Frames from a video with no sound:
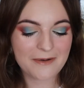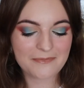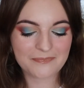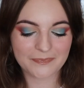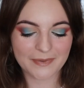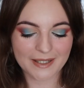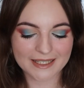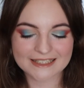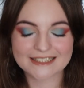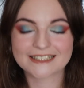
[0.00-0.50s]

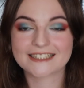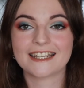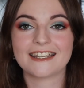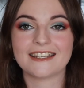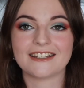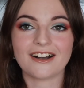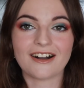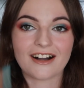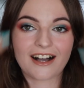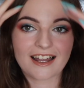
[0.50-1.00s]
But
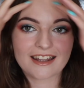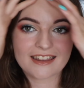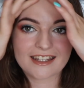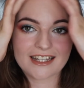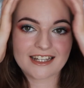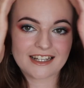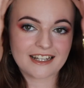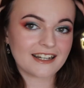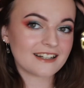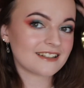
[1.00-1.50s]
yeah, I
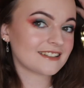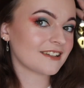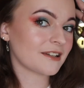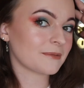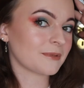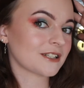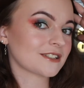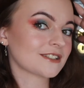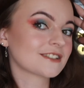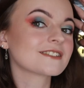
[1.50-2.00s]
think the
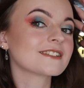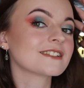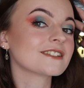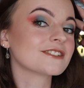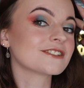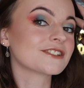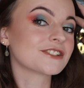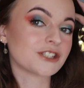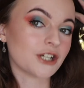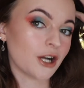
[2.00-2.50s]
brushes did a
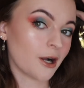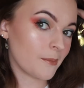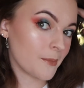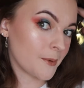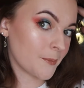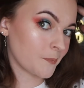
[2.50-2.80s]
good job.